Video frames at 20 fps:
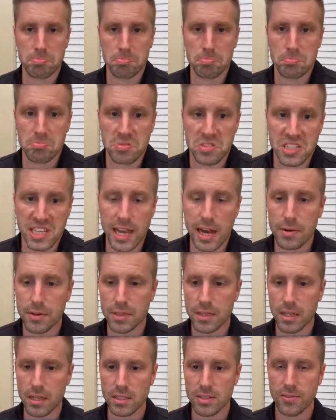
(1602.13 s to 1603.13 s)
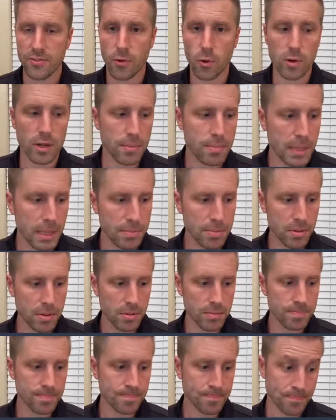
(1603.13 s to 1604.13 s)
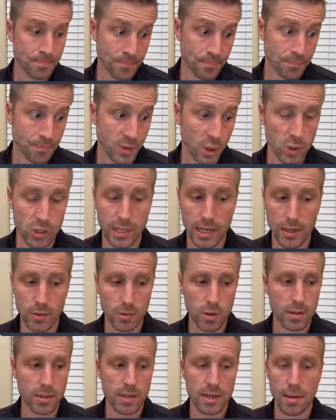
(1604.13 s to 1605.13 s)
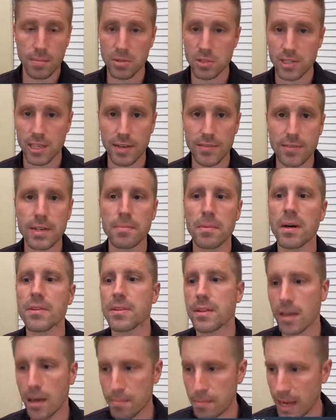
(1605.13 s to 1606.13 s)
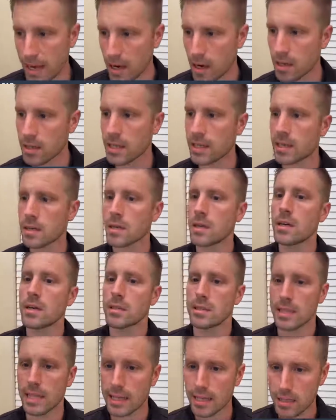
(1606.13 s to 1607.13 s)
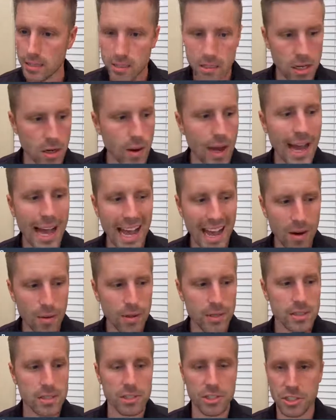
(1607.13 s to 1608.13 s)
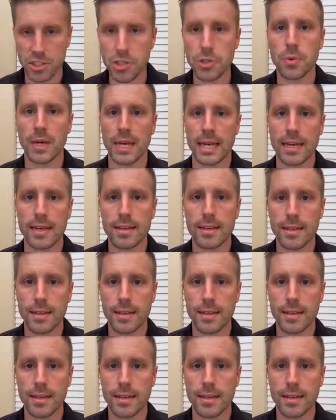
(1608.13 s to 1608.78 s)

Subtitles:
See how it does. 40 people. You got to run the numbers. Give it a month. Come back on here. Let us know how it's doing.